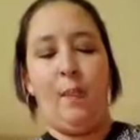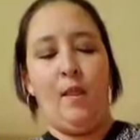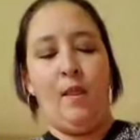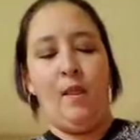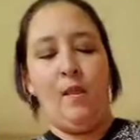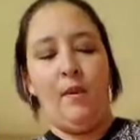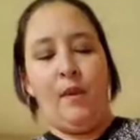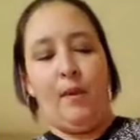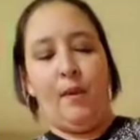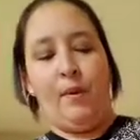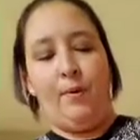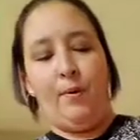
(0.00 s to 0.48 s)

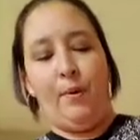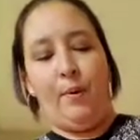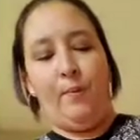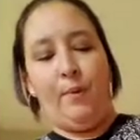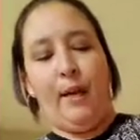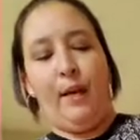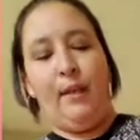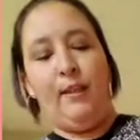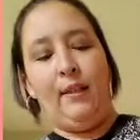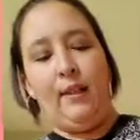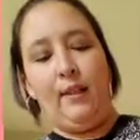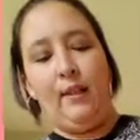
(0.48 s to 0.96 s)
and you want to
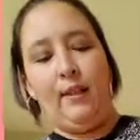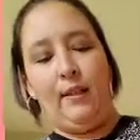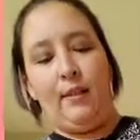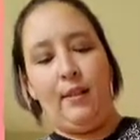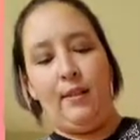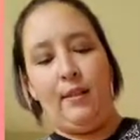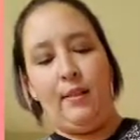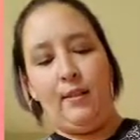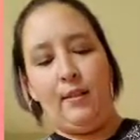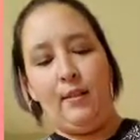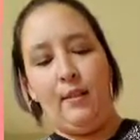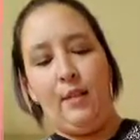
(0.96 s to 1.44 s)
make
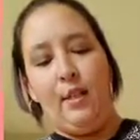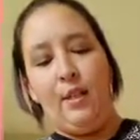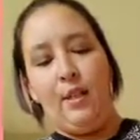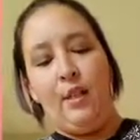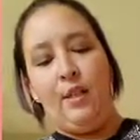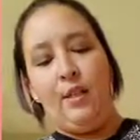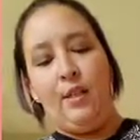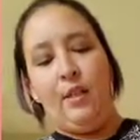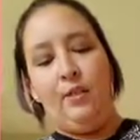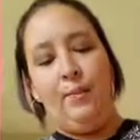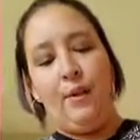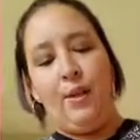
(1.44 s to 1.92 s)
this,
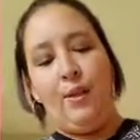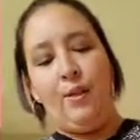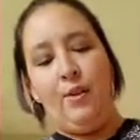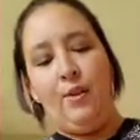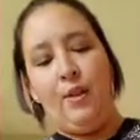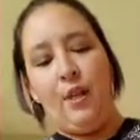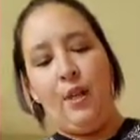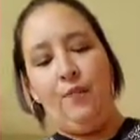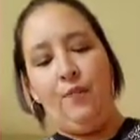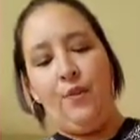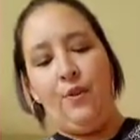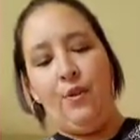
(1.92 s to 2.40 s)
just make sure
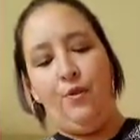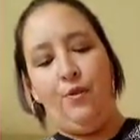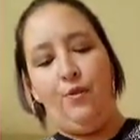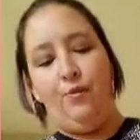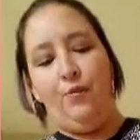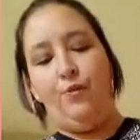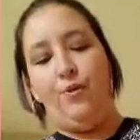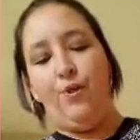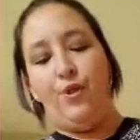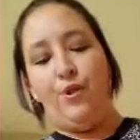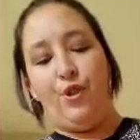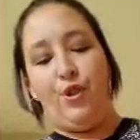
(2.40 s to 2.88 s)
that if you
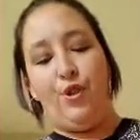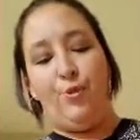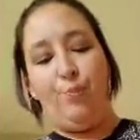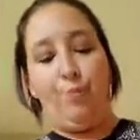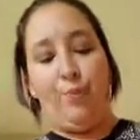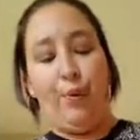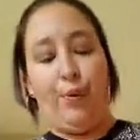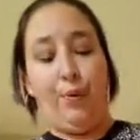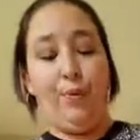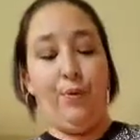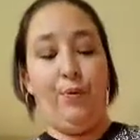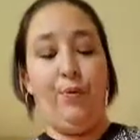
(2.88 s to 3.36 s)
use a
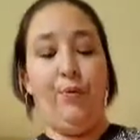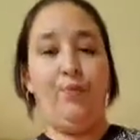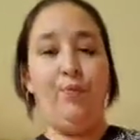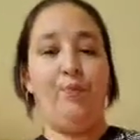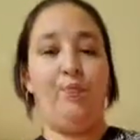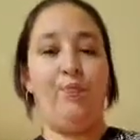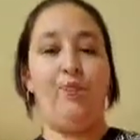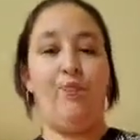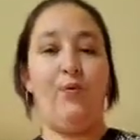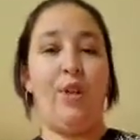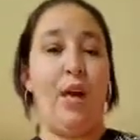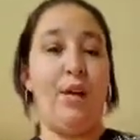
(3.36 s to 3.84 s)
spoon,
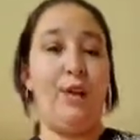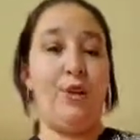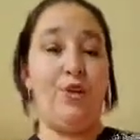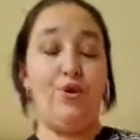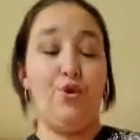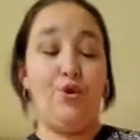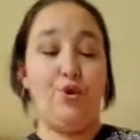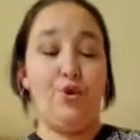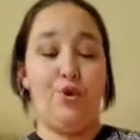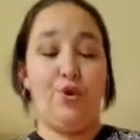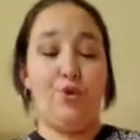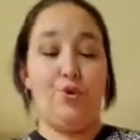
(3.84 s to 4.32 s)
that you
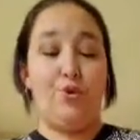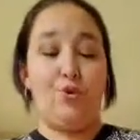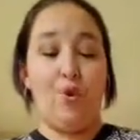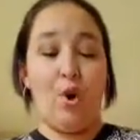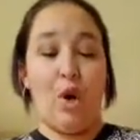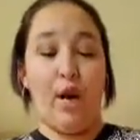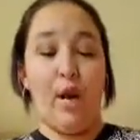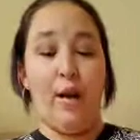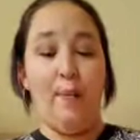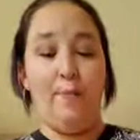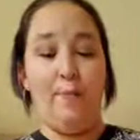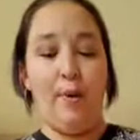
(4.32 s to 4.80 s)

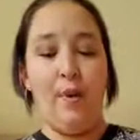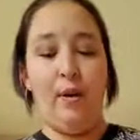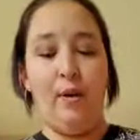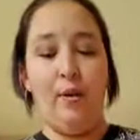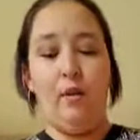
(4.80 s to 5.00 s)
scrape